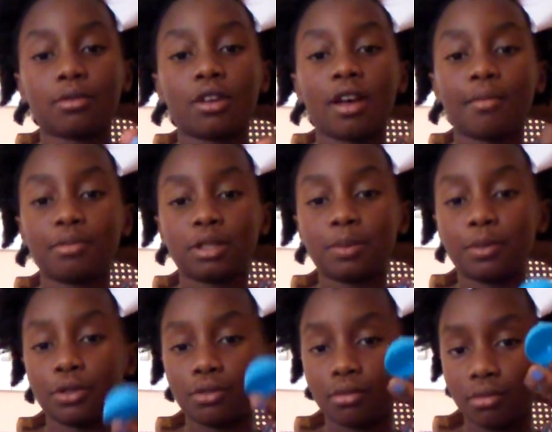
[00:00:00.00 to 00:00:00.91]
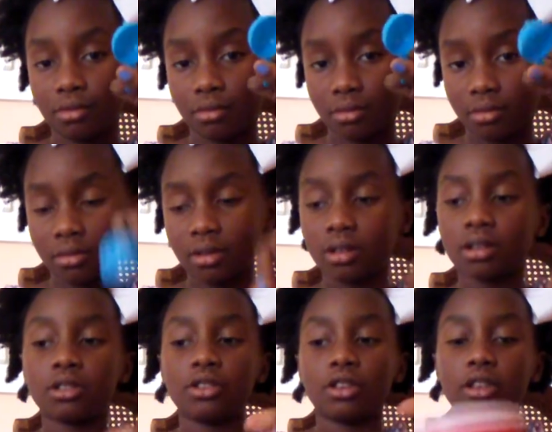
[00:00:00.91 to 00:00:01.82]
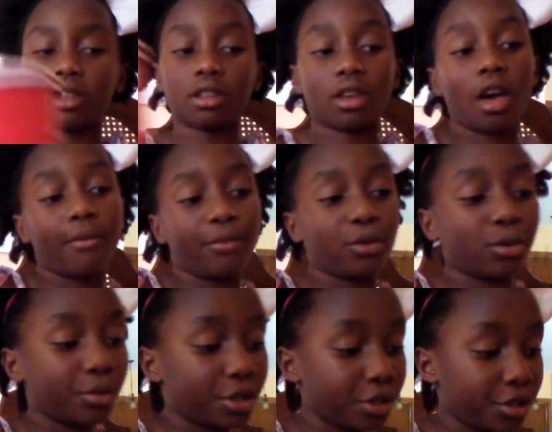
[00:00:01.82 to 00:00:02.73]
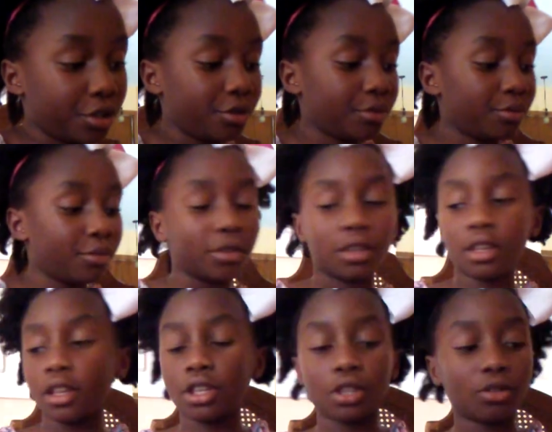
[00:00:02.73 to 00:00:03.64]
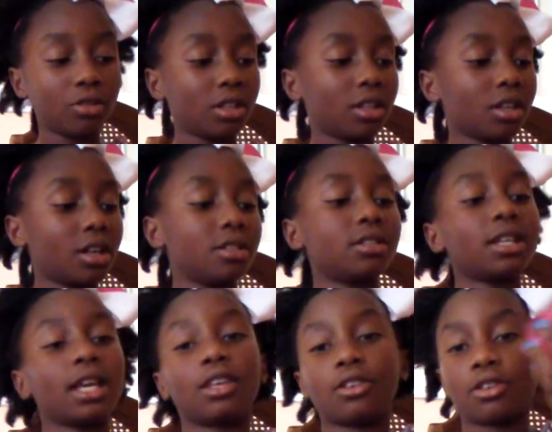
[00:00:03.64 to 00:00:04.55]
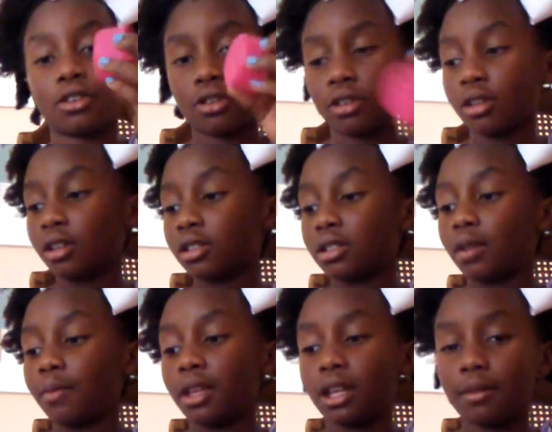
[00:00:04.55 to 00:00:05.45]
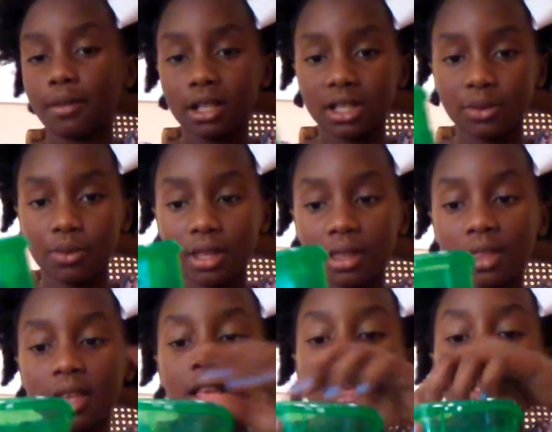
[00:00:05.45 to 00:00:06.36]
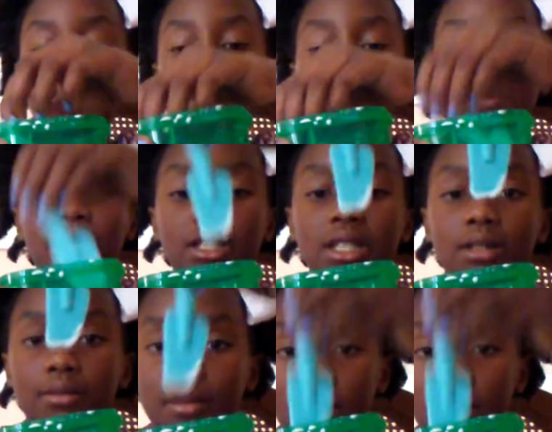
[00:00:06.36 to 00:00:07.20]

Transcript: cup spoon. You can get a cup of water. You'll need a container, something to mix with, something to